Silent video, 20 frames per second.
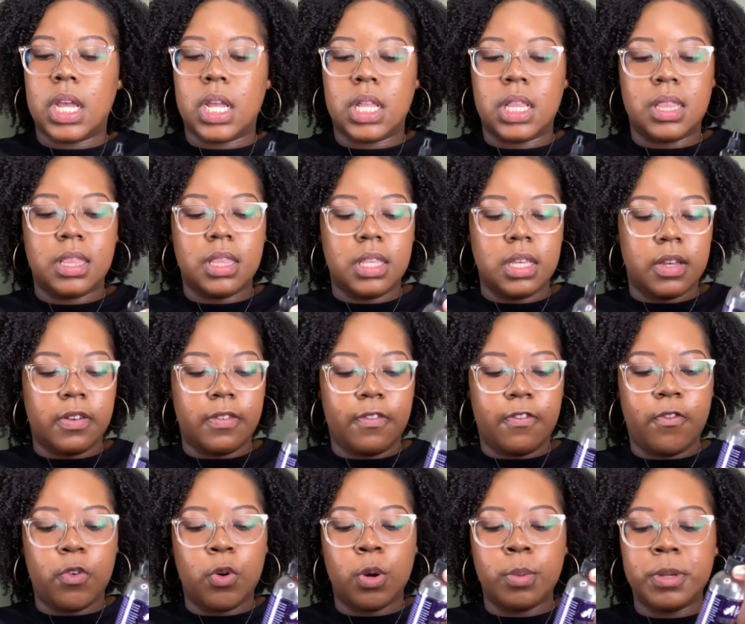the
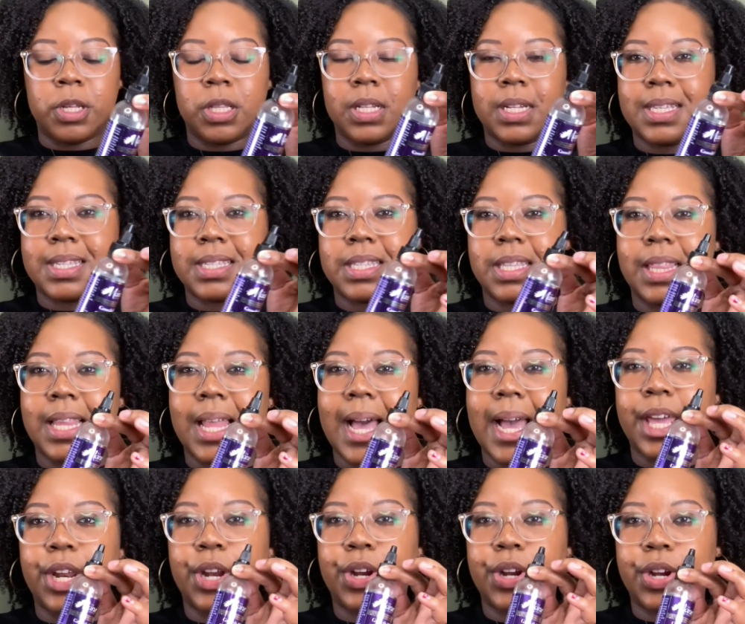formula is
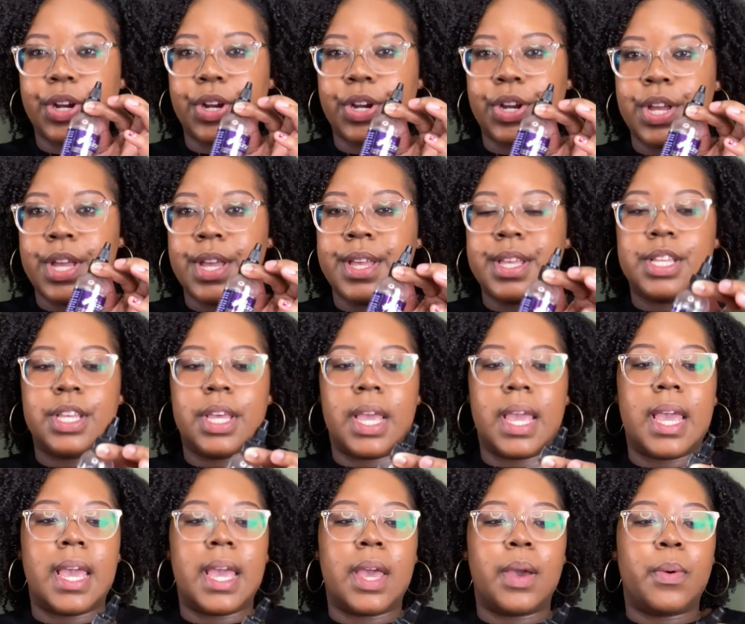lighter.
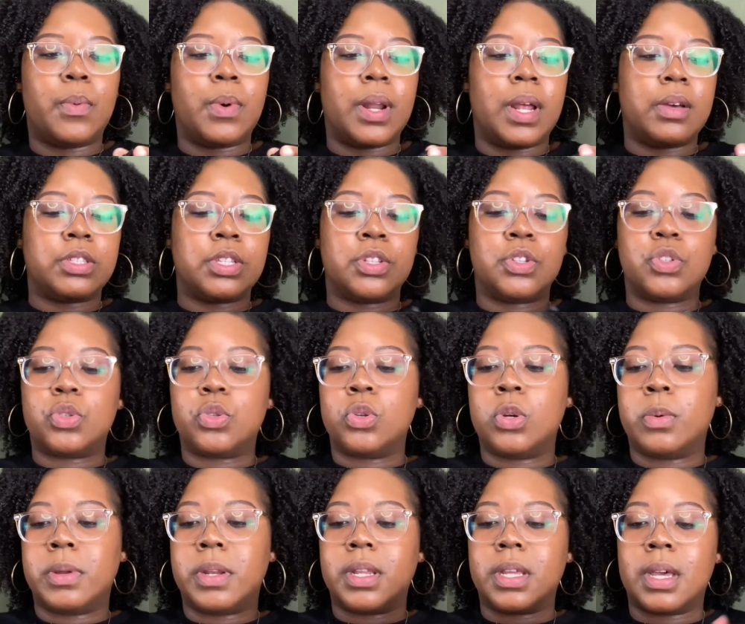And when I was in the store
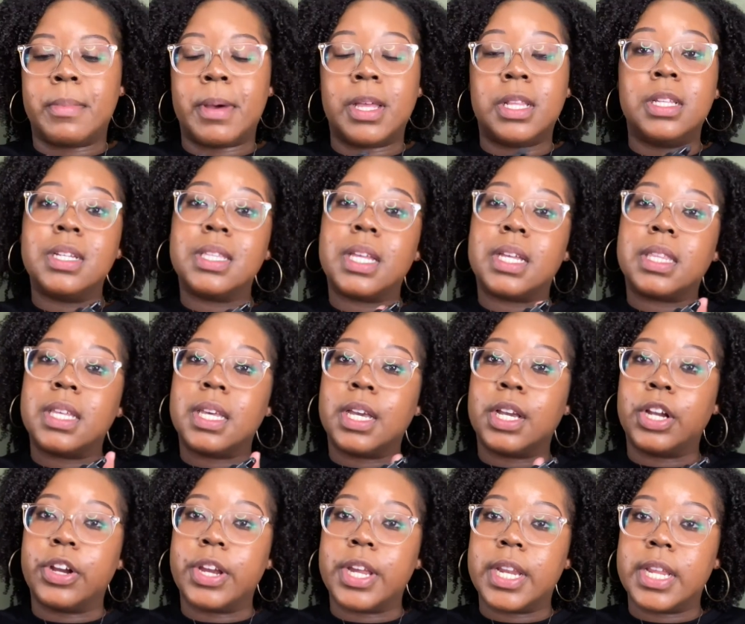one time, I looked at the
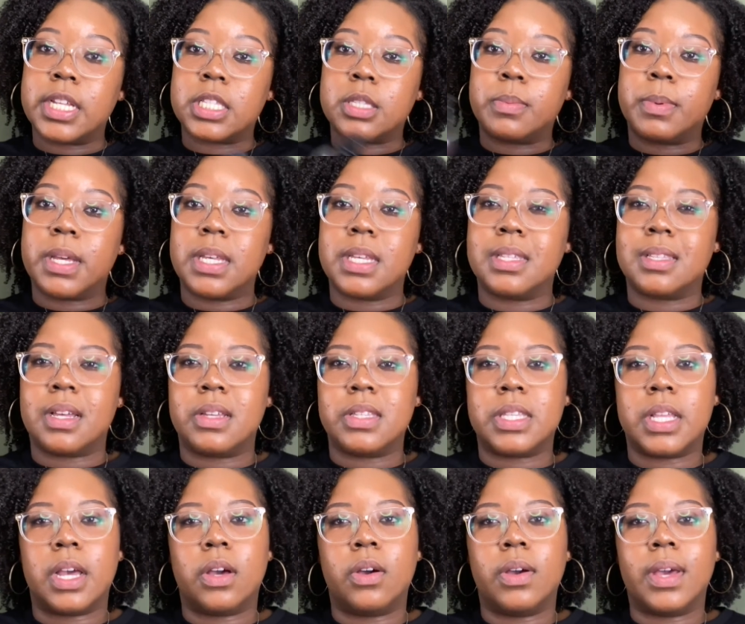ingredients because I was
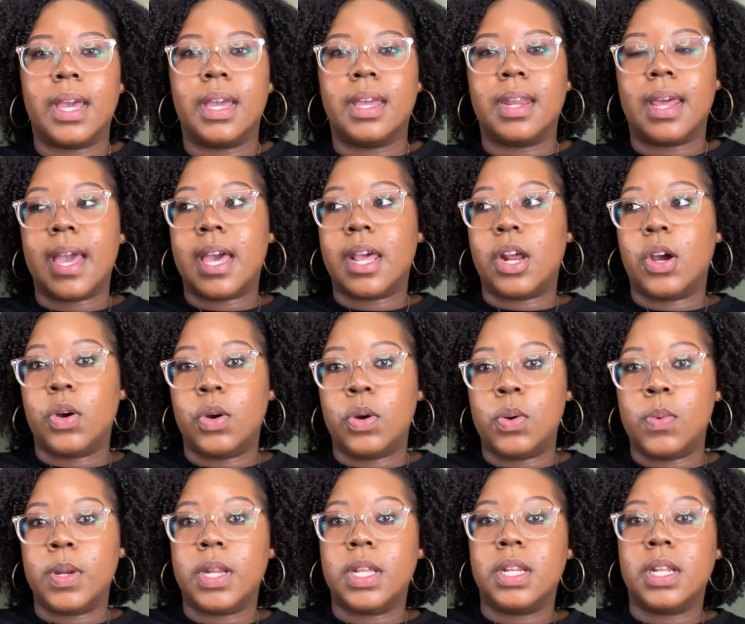like, okay, they had an old
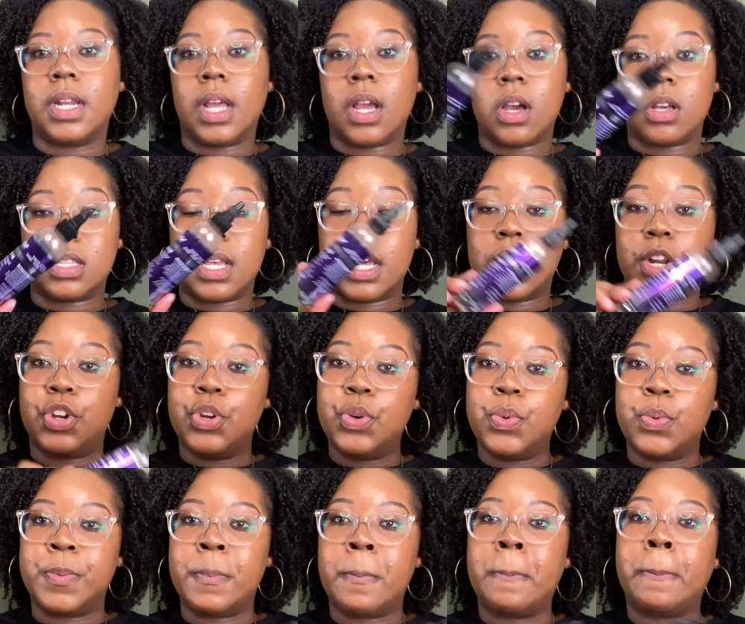one and then they also had a new
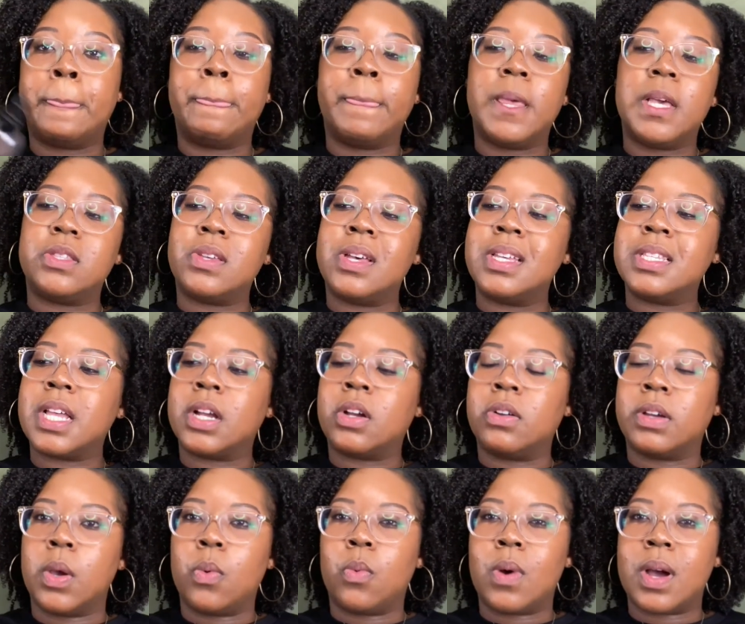one. So I was like,
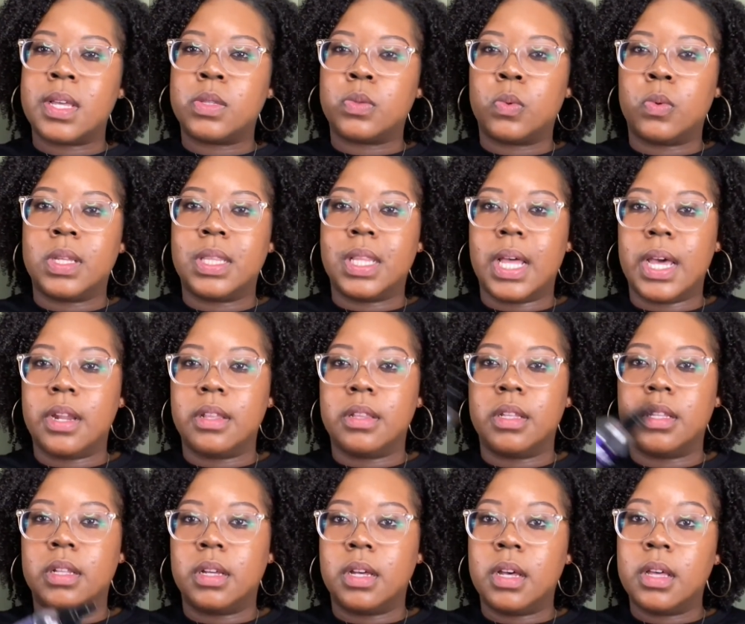okay, why is one lighter
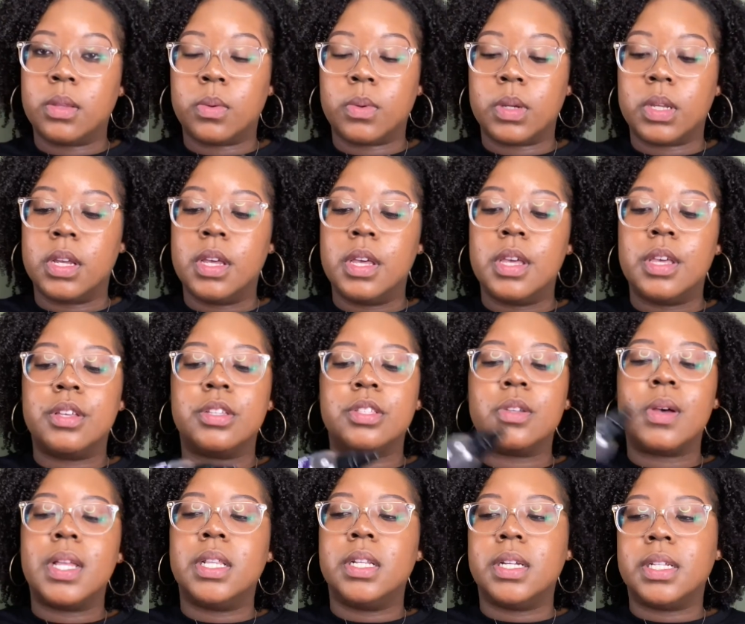than the other one? So
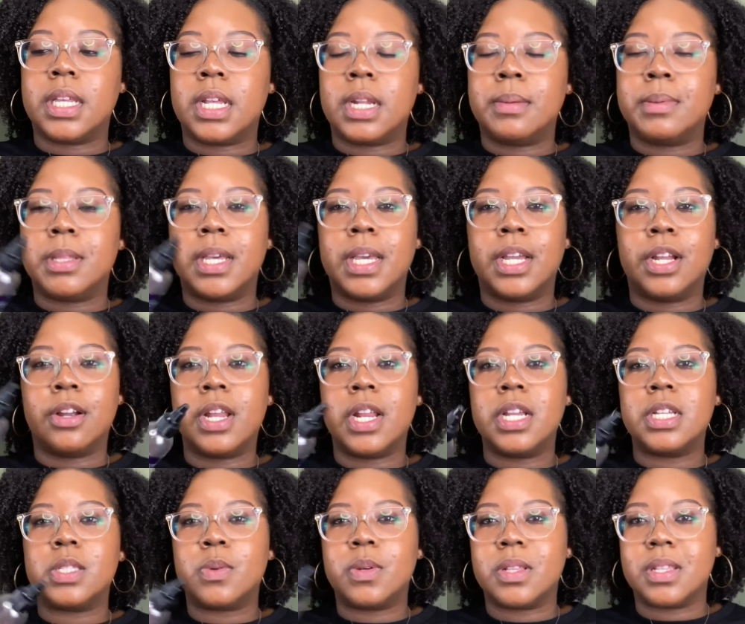I looked at them. The
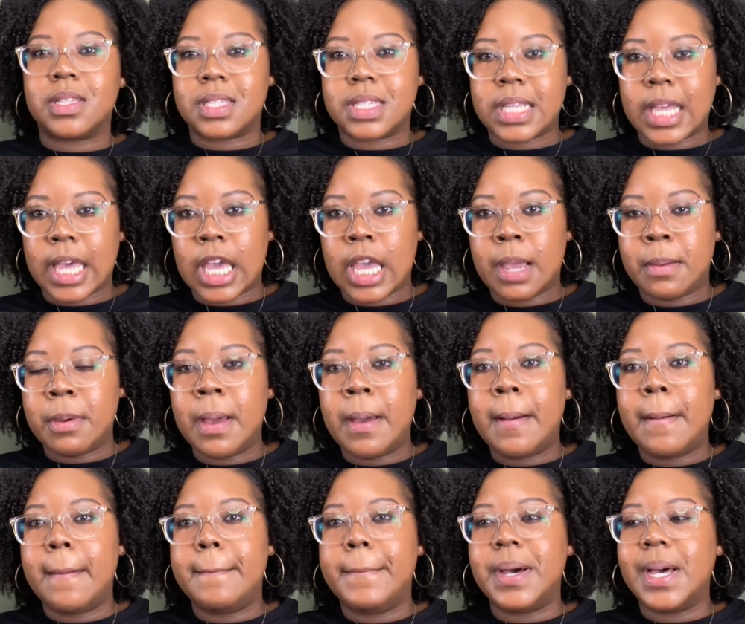ingredients were the same,
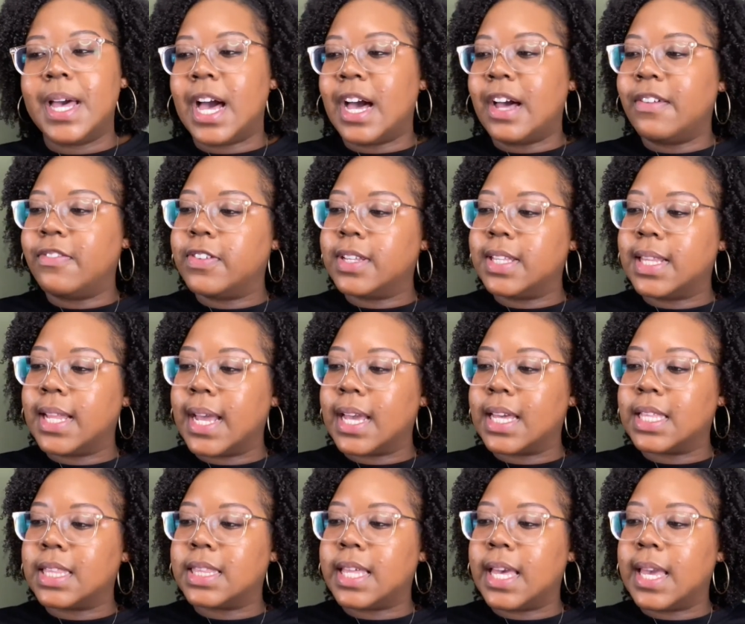but I feel
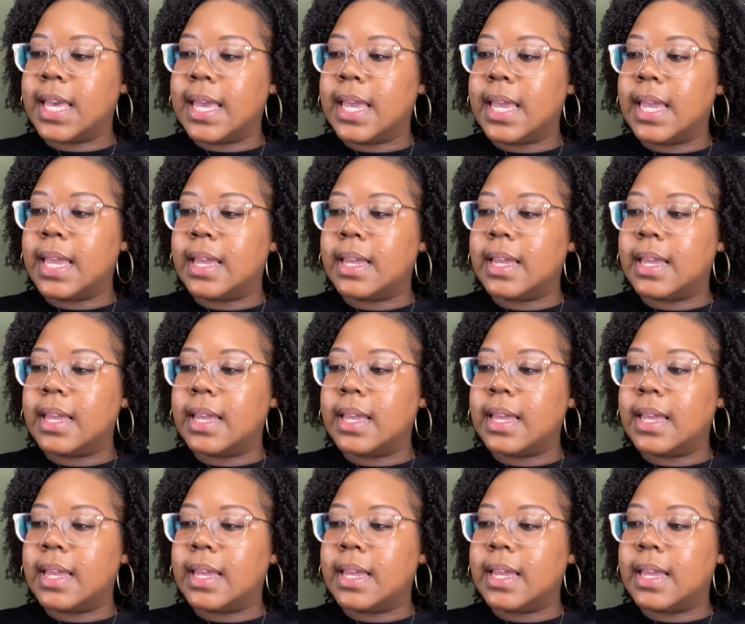like they're